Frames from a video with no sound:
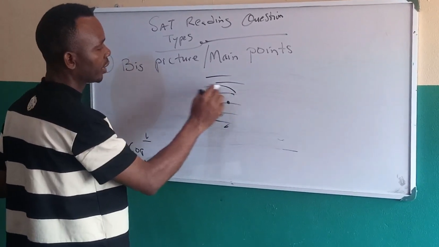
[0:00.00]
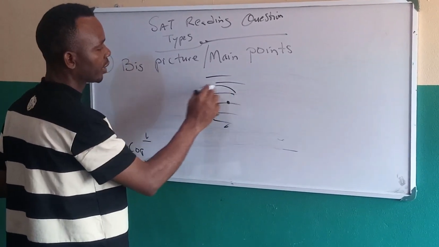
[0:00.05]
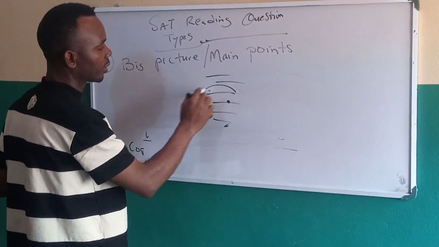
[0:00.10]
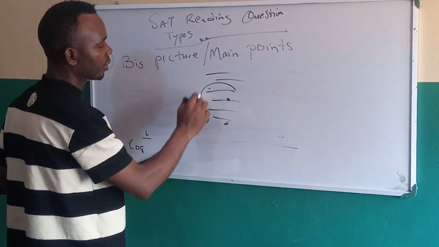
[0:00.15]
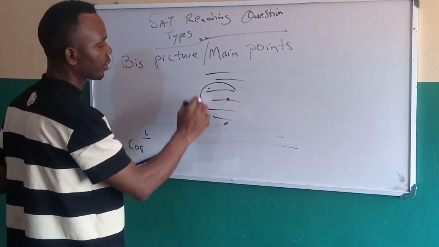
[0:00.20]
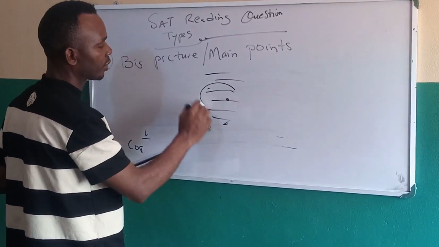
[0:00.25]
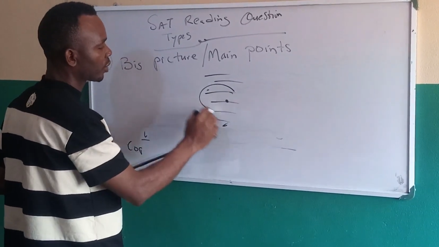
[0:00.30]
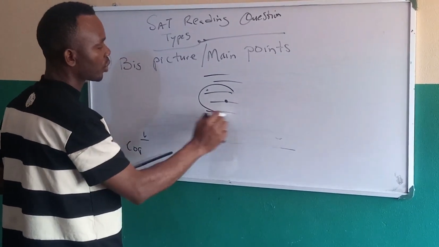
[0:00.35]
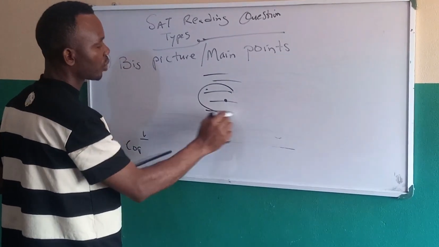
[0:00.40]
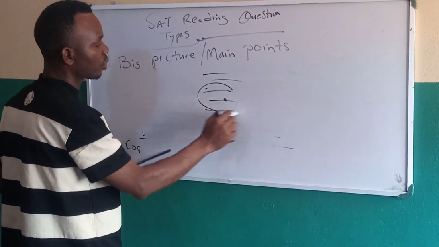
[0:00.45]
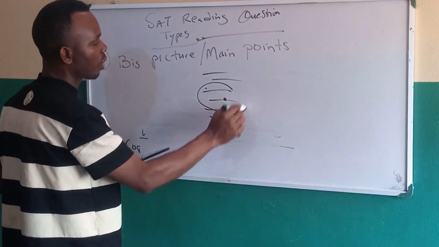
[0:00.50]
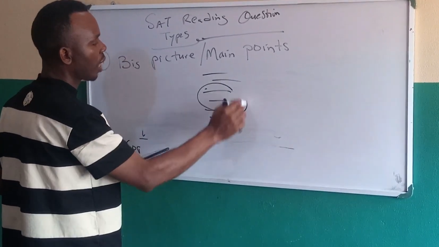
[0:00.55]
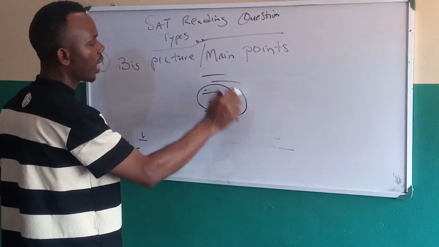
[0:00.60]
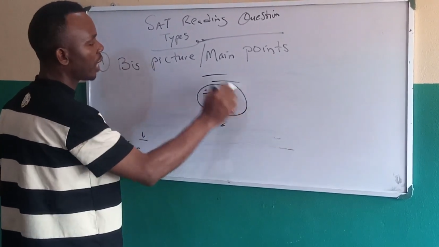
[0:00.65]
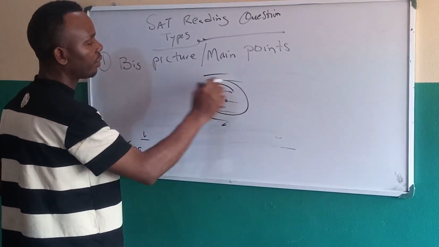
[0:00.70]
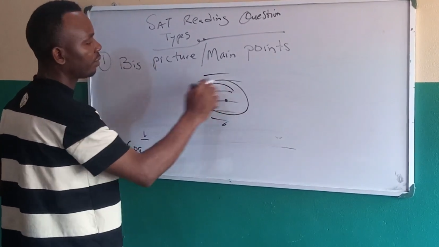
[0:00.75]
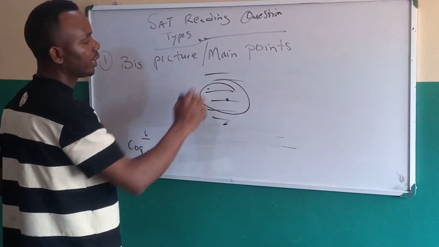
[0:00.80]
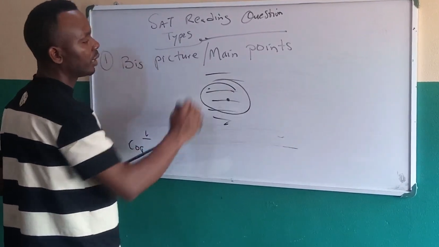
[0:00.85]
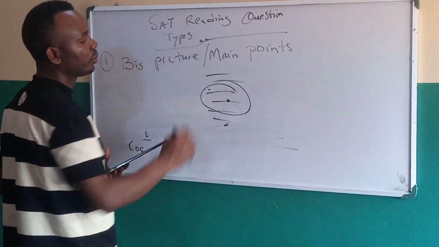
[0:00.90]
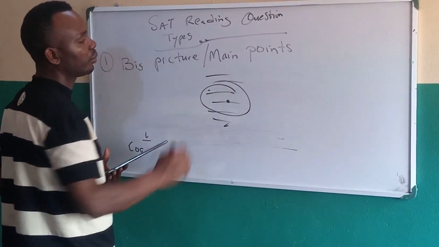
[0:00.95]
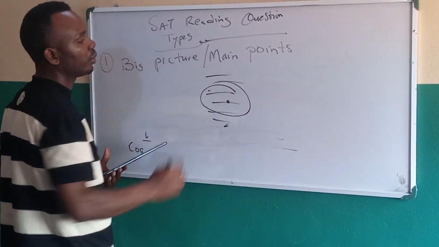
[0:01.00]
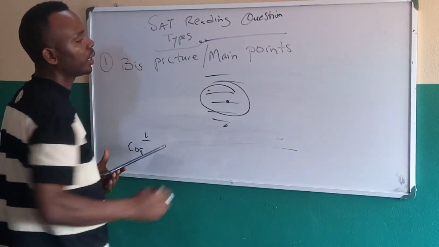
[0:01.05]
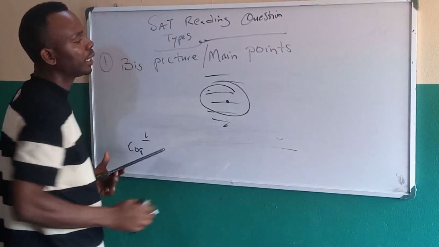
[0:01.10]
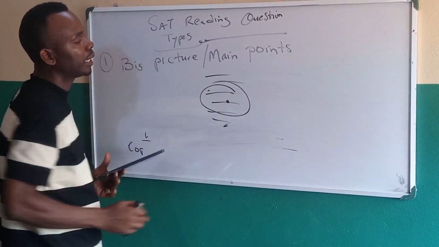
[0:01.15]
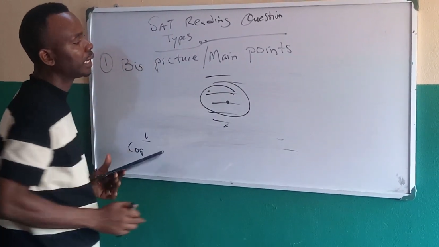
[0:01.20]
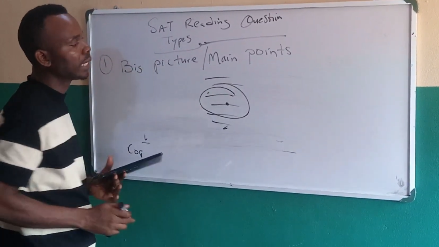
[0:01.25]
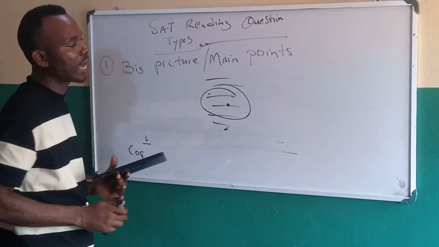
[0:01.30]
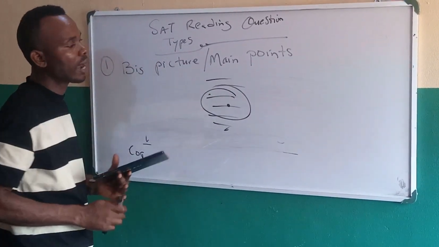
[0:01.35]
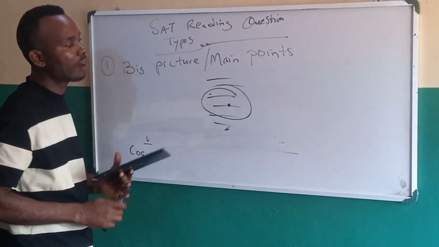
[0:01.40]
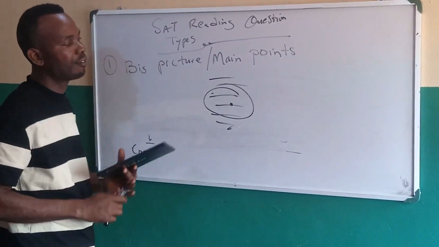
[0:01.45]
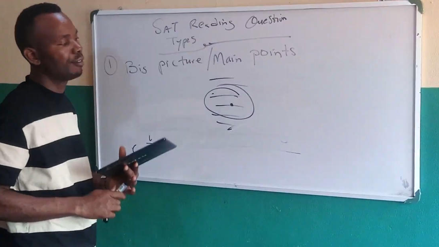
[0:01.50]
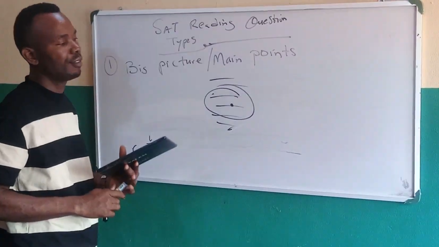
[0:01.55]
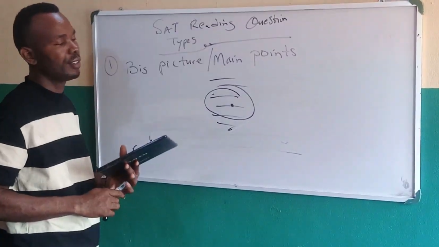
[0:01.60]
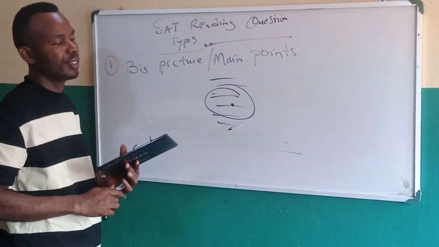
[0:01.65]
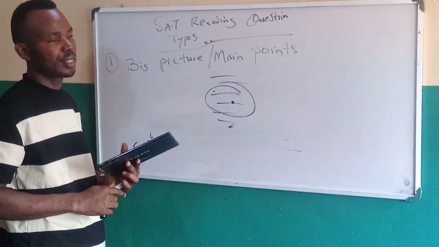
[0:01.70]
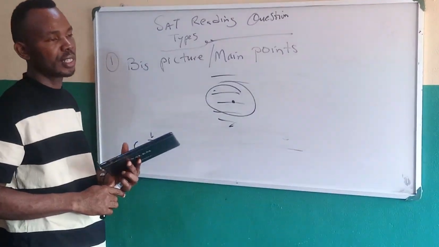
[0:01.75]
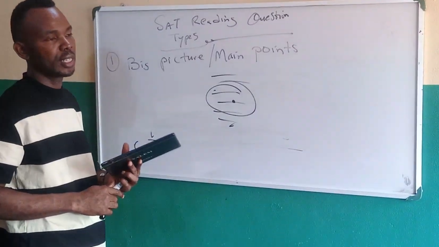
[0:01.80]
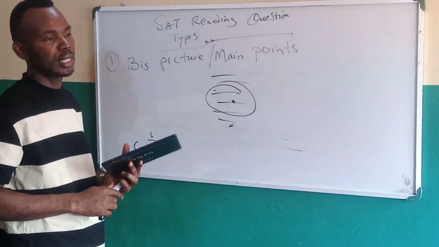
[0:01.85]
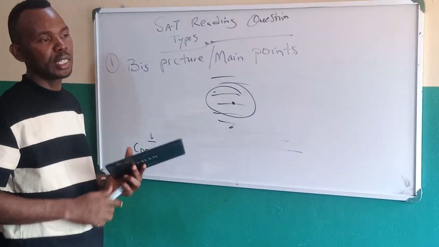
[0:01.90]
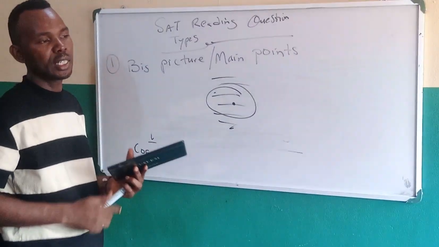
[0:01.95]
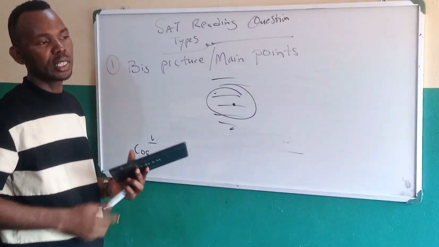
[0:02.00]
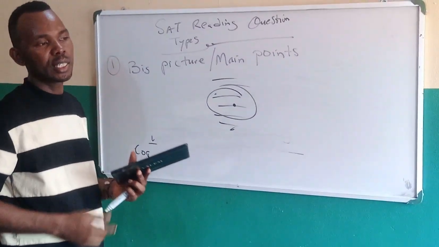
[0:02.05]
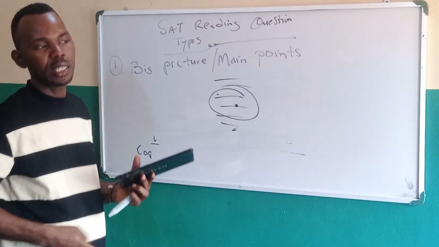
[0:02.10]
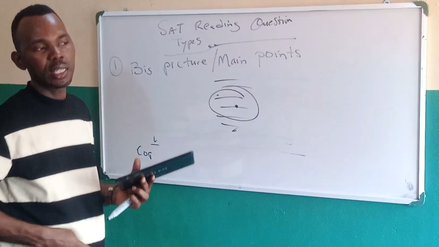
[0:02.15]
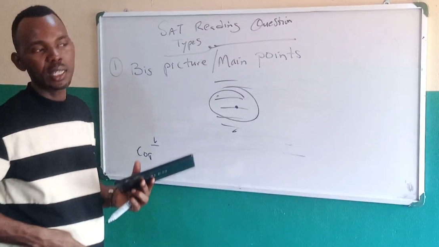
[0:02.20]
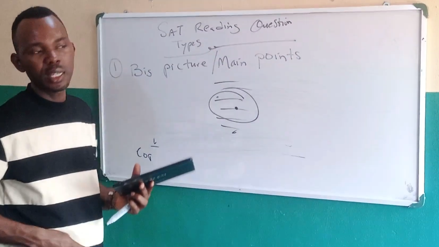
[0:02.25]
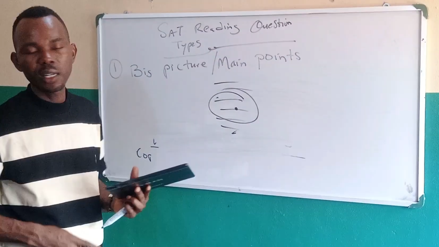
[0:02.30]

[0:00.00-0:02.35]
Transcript: So I read within that vicinity